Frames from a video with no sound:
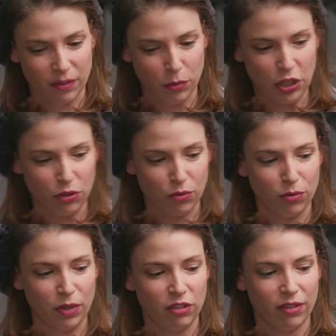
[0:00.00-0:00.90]
thing when
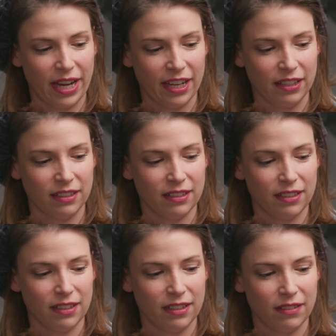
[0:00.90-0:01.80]
you had
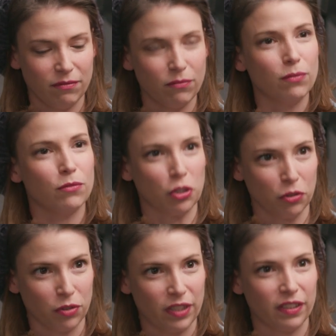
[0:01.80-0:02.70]

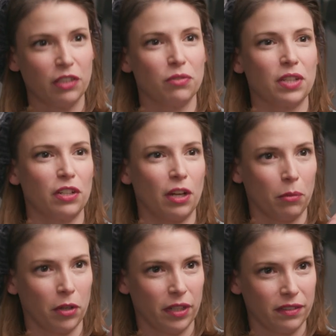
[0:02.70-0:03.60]
children and, like you said, not
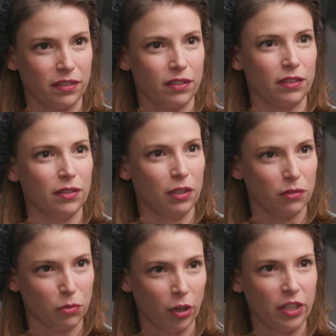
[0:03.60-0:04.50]
wanting to, you know,
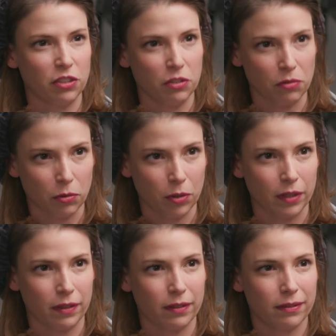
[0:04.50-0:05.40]
wanting to do the
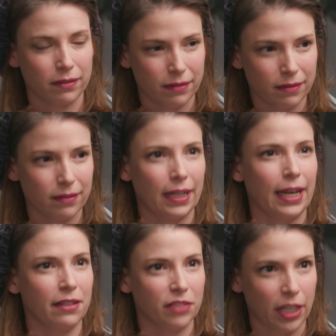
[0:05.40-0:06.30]
work
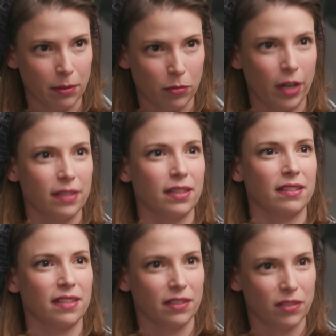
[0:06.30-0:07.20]
ahead of time,
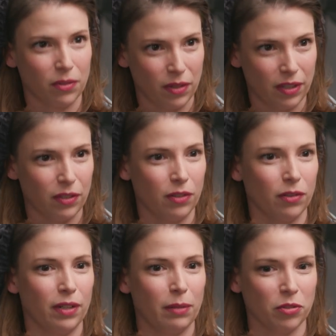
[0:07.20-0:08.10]
process this so that
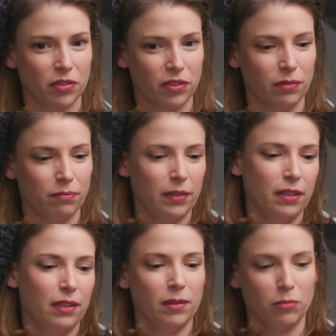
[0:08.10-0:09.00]
you're able to
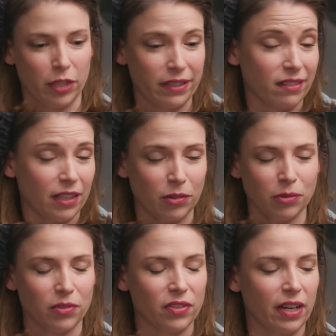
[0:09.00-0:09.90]
break
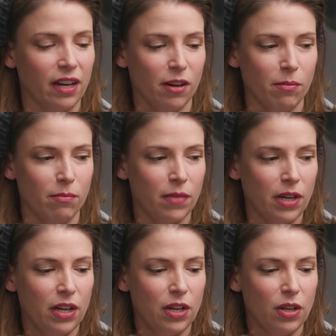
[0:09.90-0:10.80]
cycles?
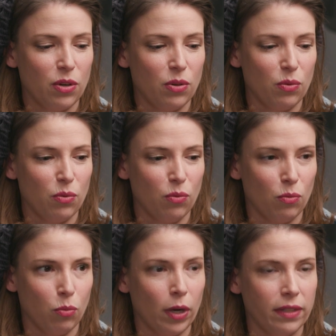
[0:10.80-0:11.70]

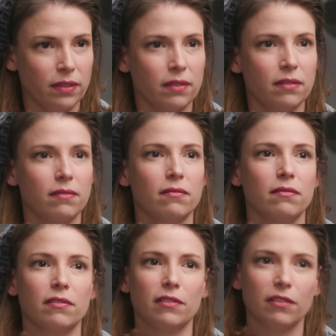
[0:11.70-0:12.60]
Was
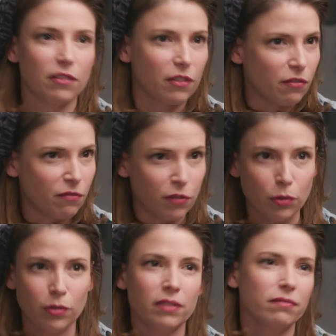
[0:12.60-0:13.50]

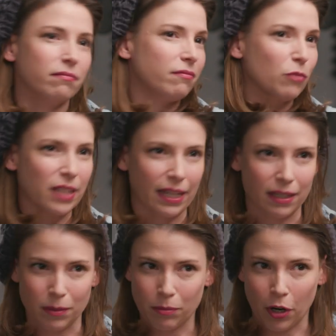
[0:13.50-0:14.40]
food, was that
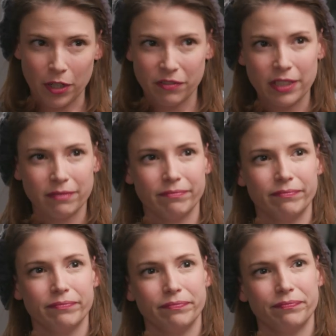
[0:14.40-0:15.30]
a part of it?
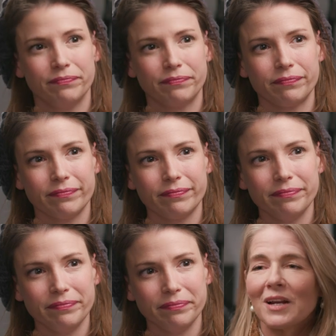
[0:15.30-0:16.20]
Not so
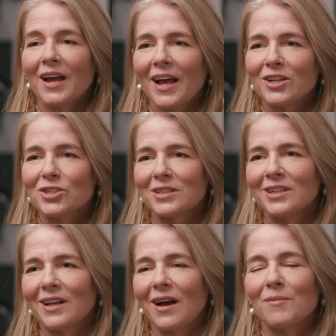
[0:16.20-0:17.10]
much. mean,
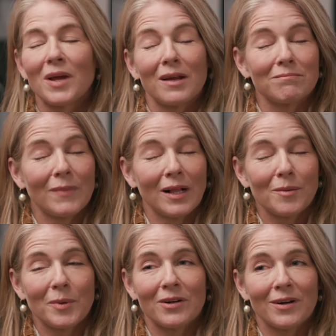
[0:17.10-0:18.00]
I'm not
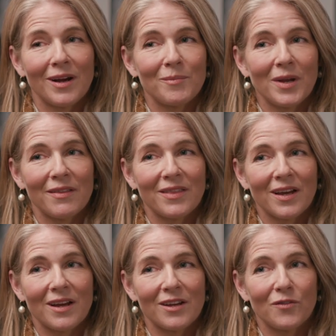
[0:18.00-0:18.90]
Malabar. I'm not
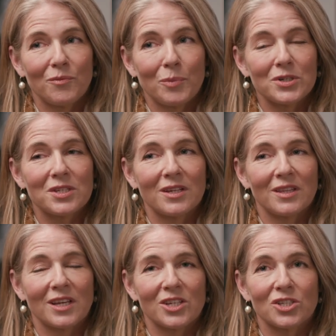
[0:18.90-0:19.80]
that kind of person in
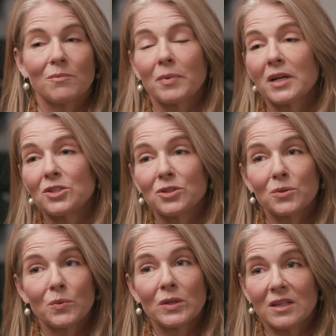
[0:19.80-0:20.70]
the kitchen, but I
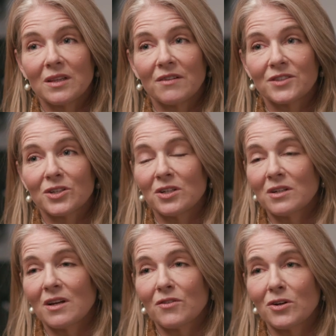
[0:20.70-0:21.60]
do really love to
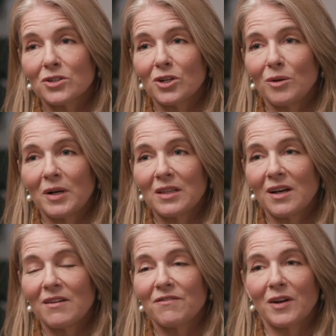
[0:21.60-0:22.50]
cook. I've cooked all my
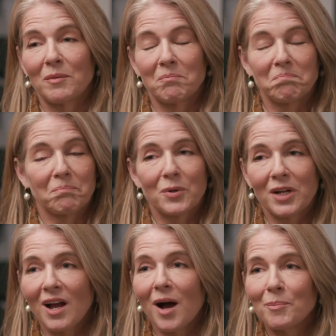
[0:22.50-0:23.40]
life. I'm
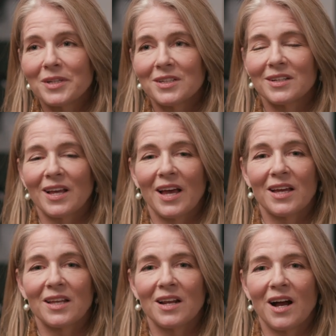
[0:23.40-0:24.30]
pretty competent,
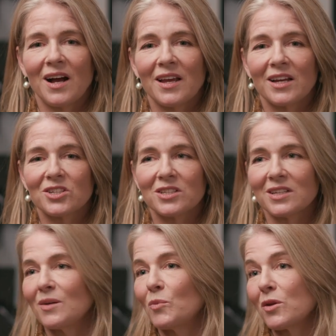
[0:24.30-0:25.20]
and I
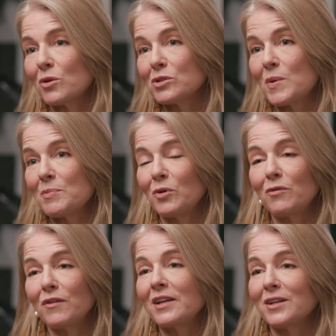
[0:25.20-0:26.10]
actually am one of those people
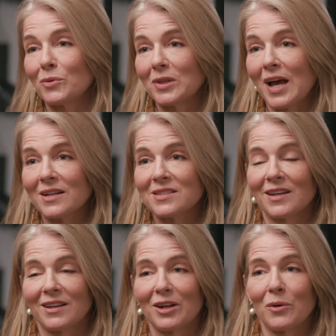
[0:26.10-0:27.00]
who find it
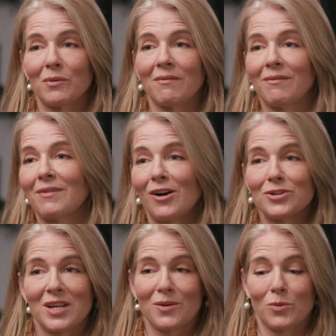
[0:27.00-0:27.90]
relaxing. You know,
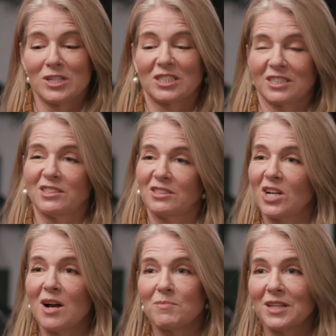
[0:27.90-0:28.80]
hard day work, just
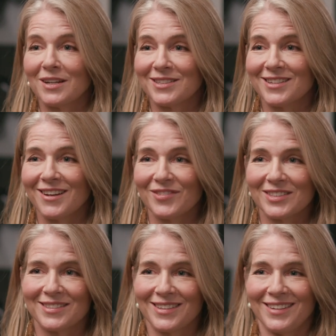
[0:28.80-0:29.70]
chop a lot of stuff.
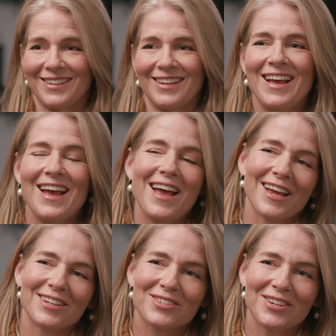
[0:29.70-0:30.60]
It's
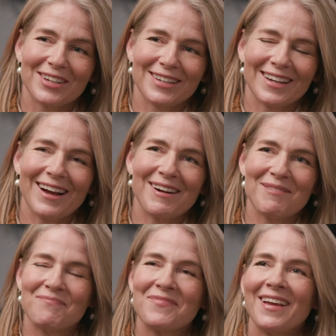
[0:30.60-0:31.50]
it's good.
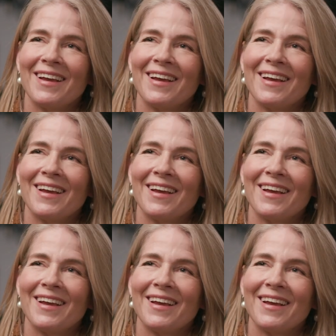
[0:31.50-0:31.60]
Yeah.